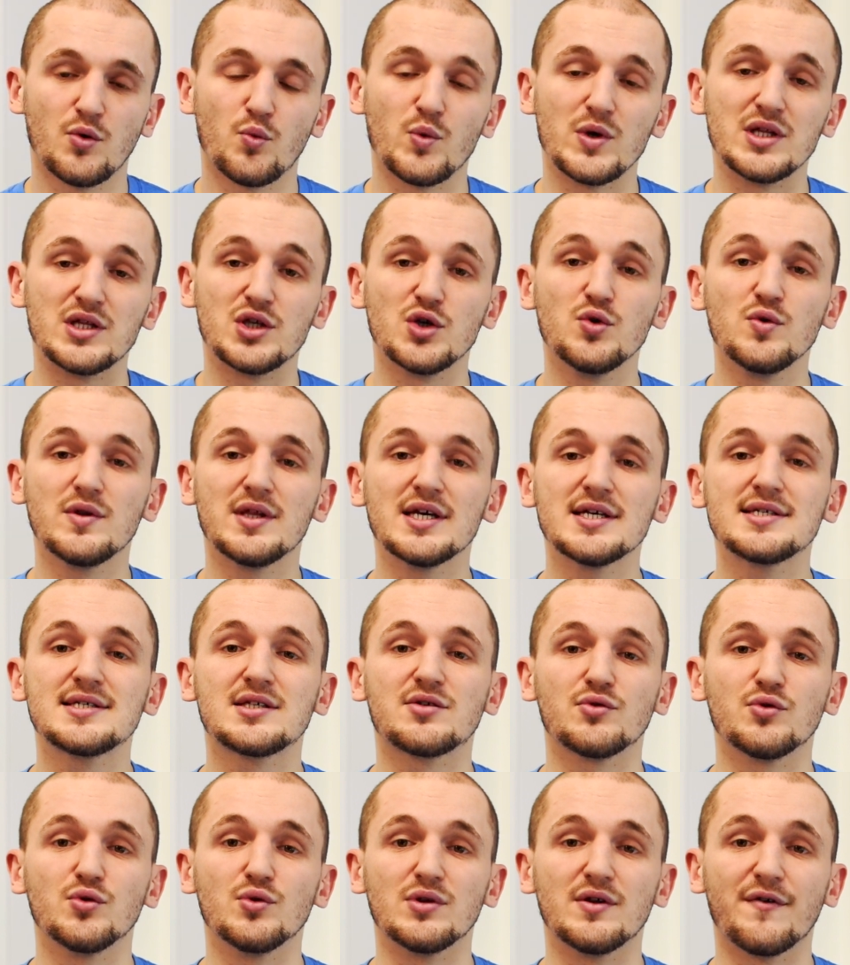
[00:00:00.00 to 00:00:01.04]
We do this
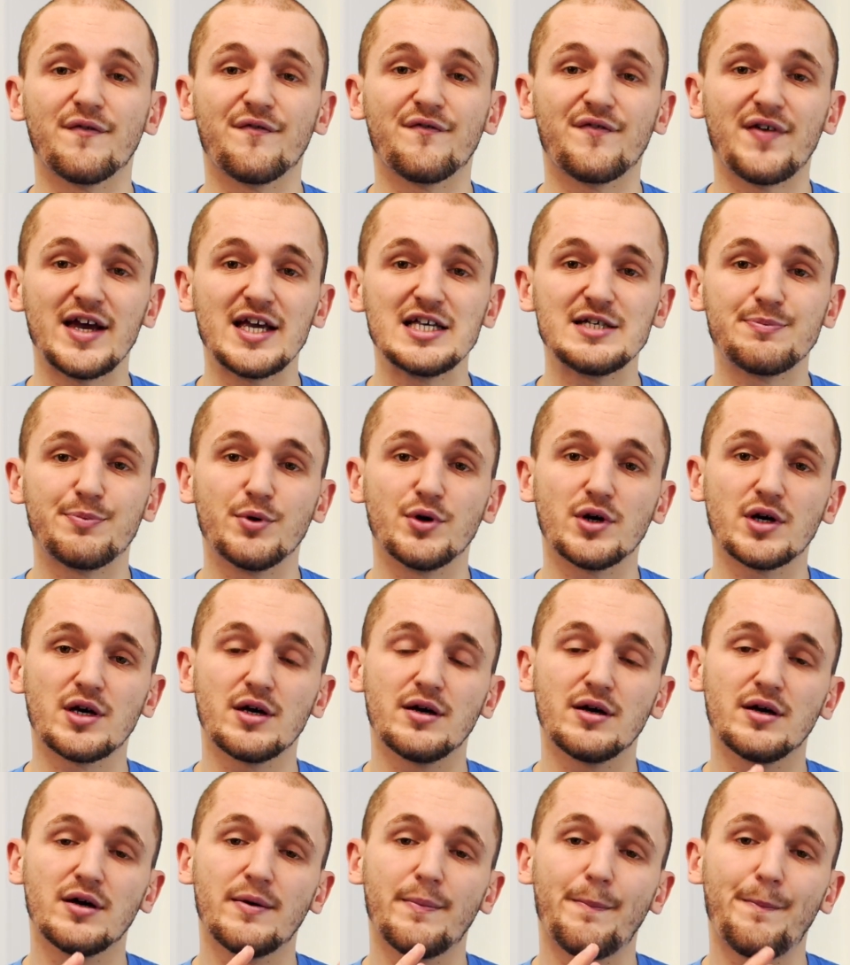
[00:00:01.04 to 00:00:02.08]
through the Facebook
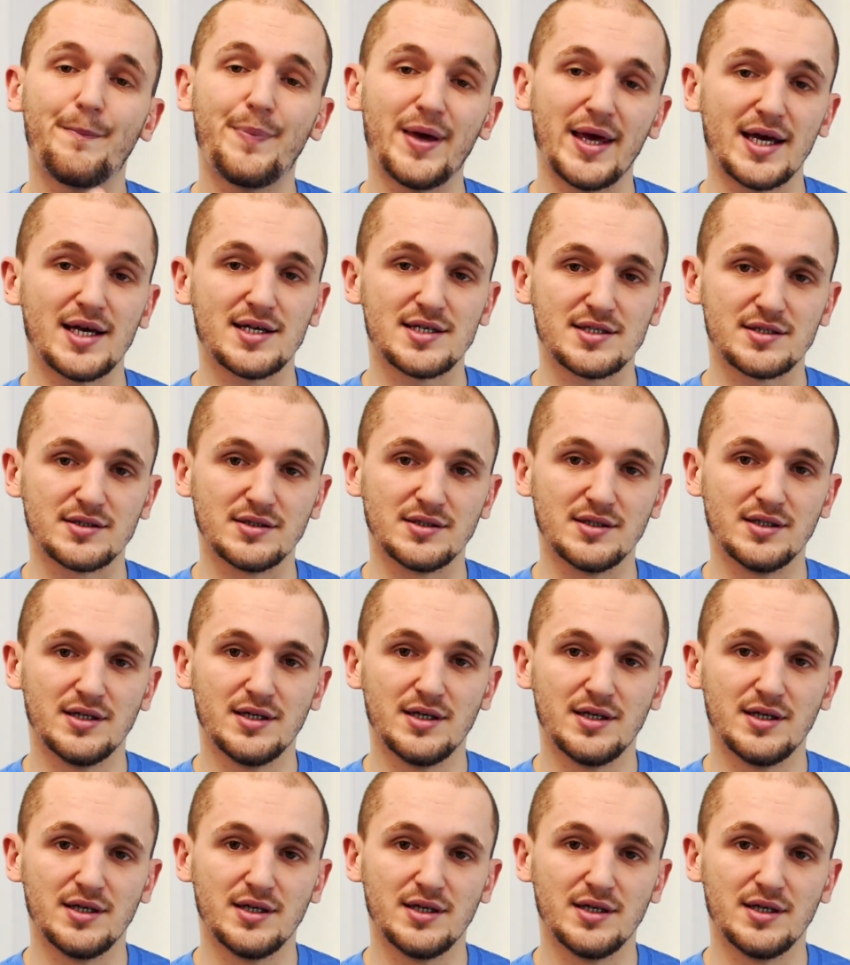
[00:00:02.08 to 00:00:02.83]
pixel.